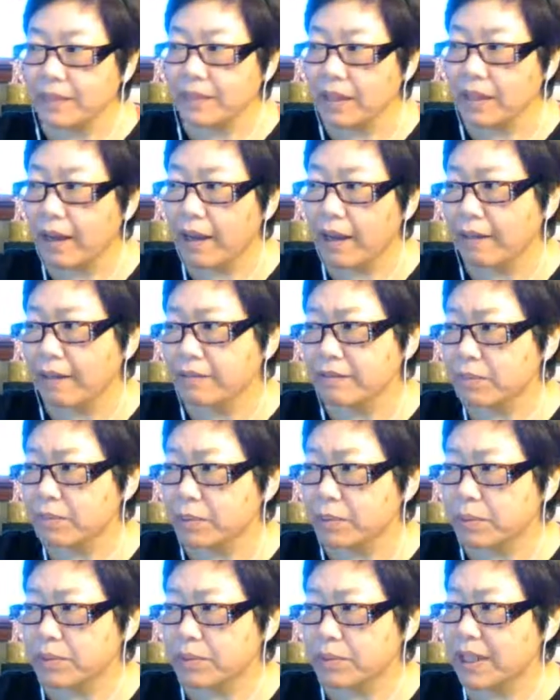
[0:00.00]
I have some blue
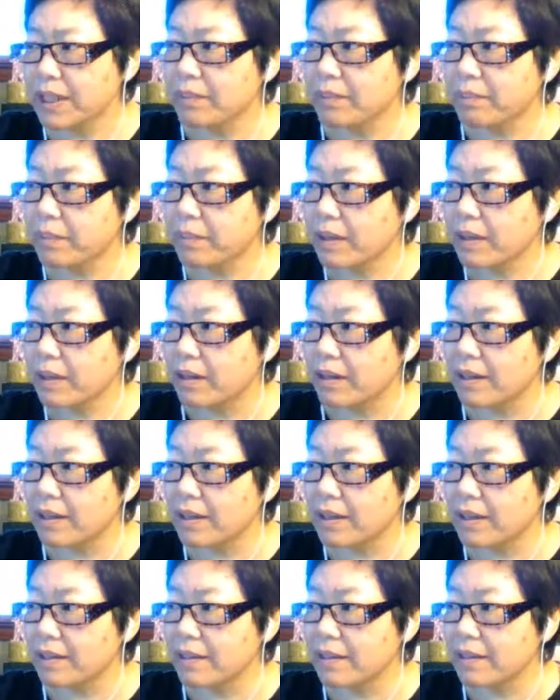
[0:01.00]
tape
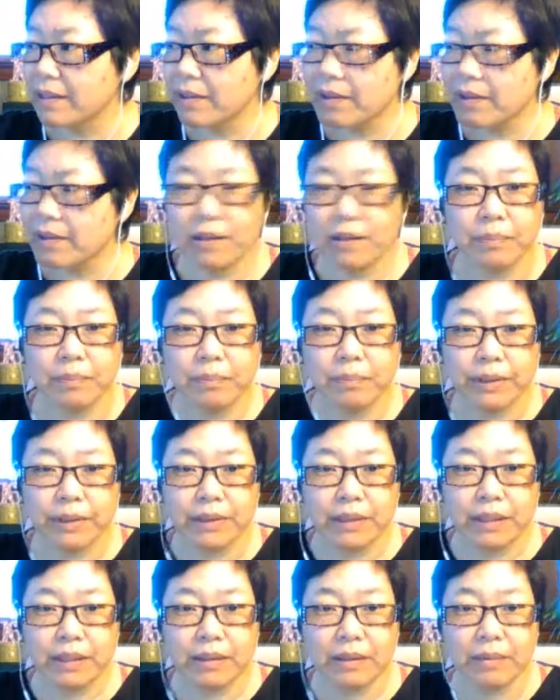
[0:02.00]
on the
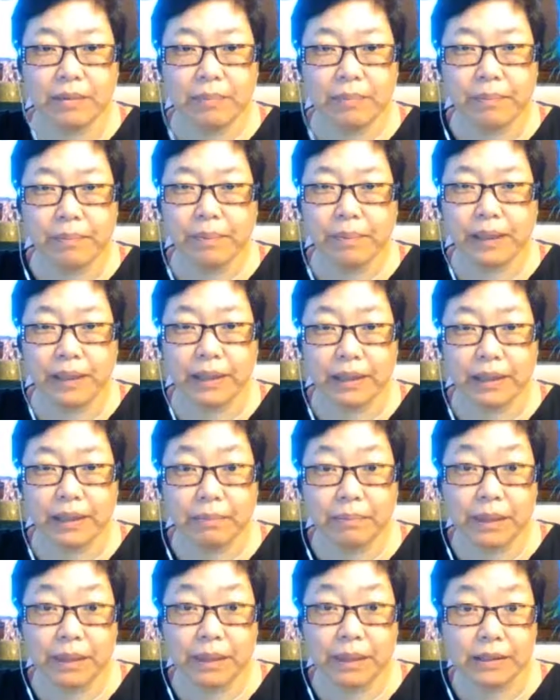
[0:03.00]
printing plate
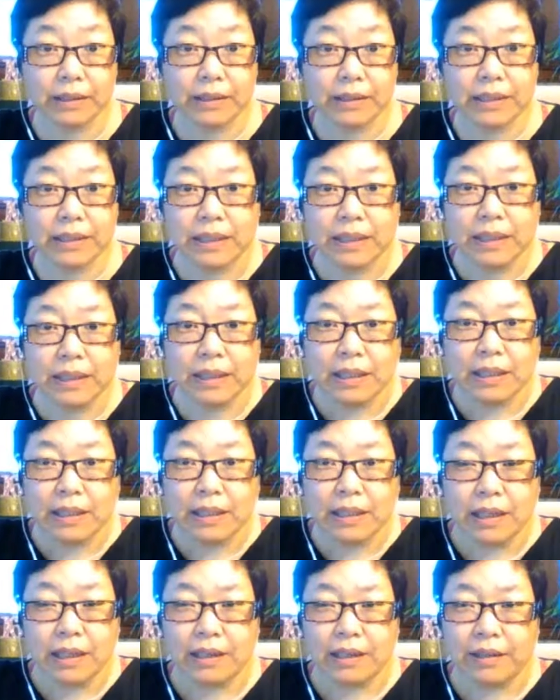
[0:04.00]
because
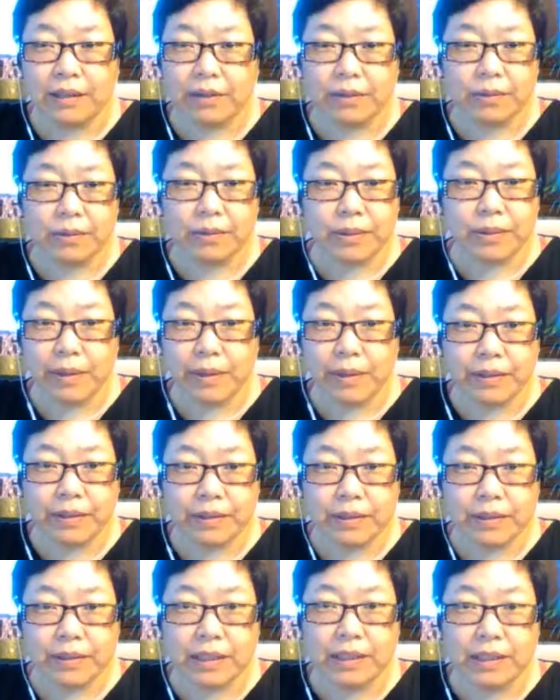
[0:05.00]
there are some areas
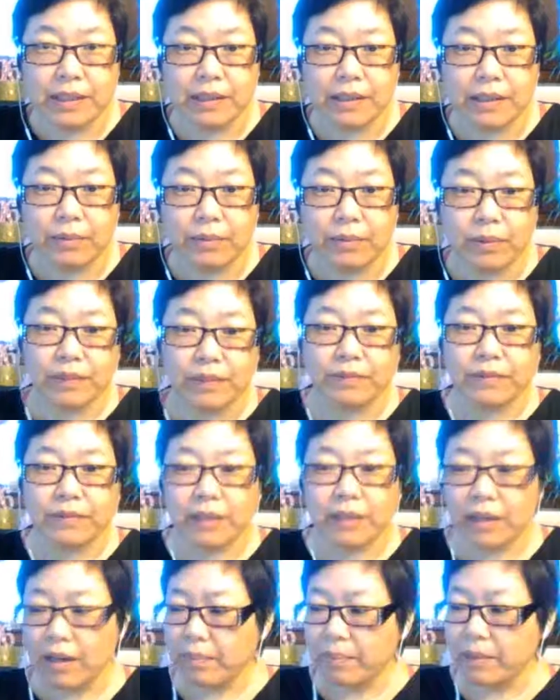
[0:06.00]
that we're lifting
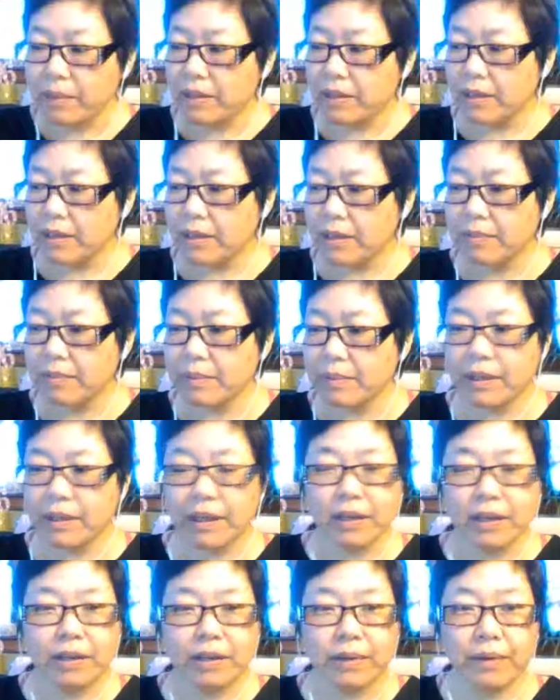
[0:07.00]
up. But
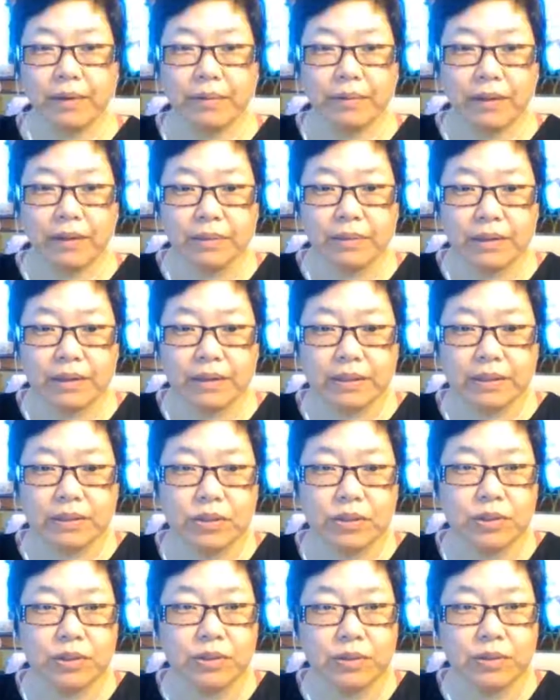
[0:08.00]
anyway, what I wanted to show
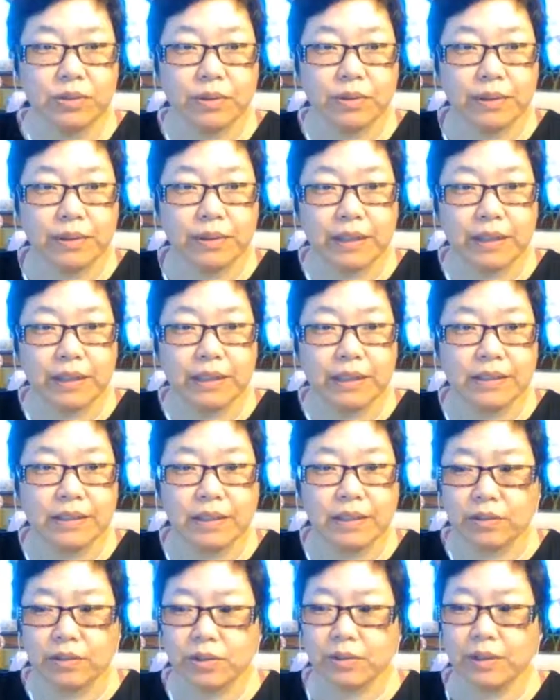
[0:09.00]
you, and I guess I'll
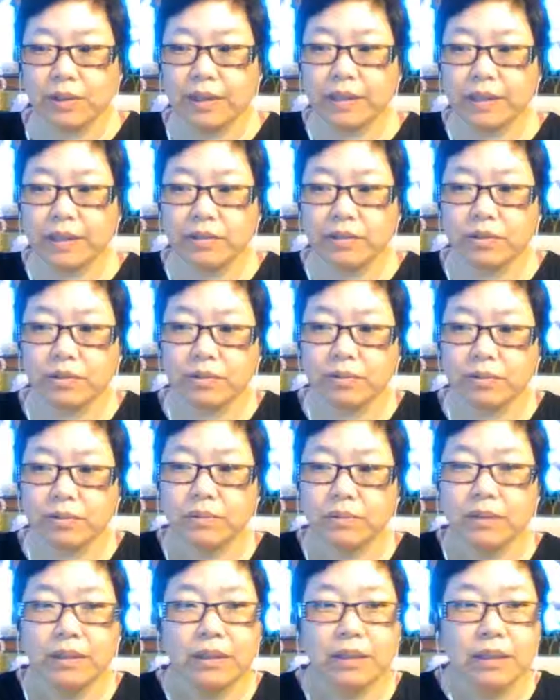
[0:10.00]
try to
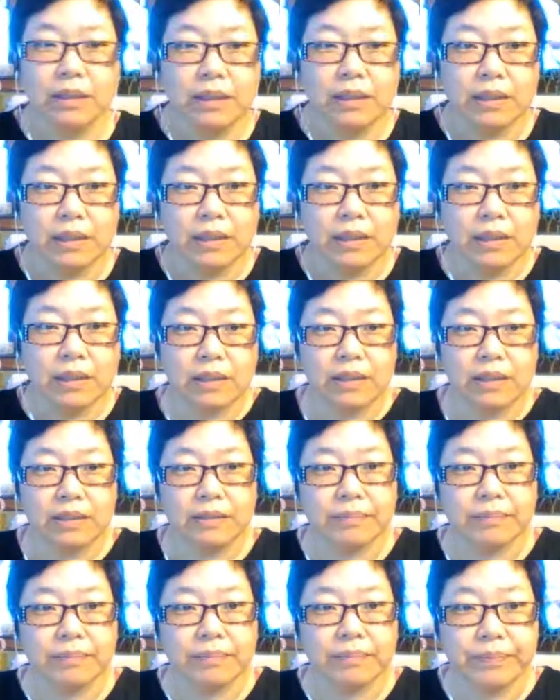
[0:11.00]

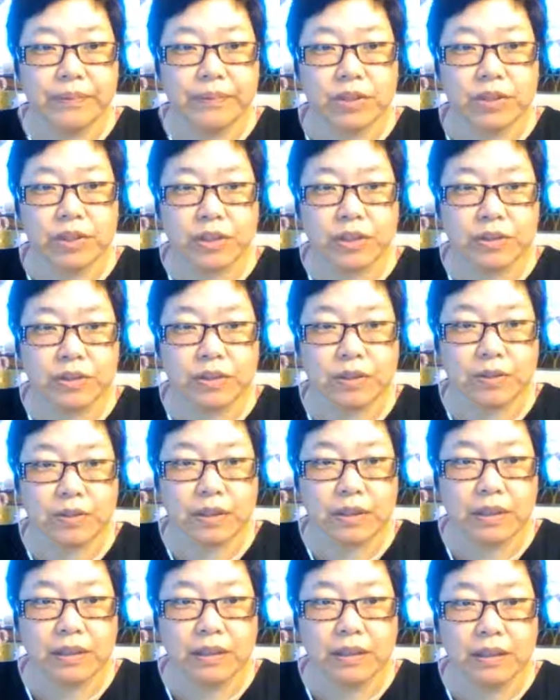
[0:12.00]
share a
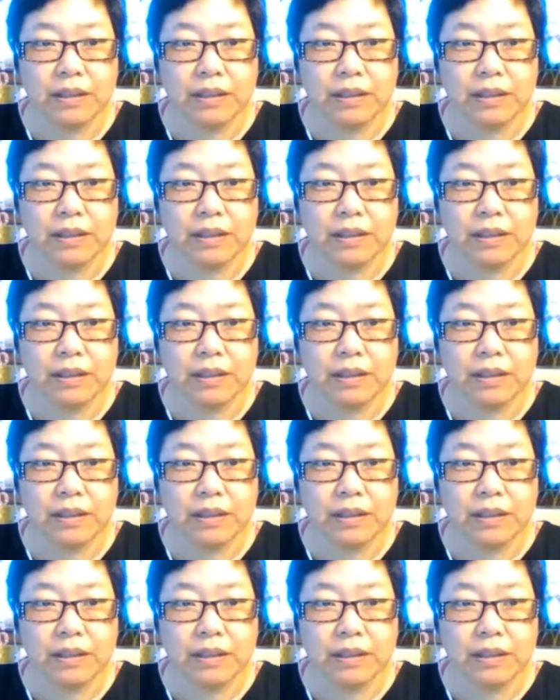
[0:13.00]
screen.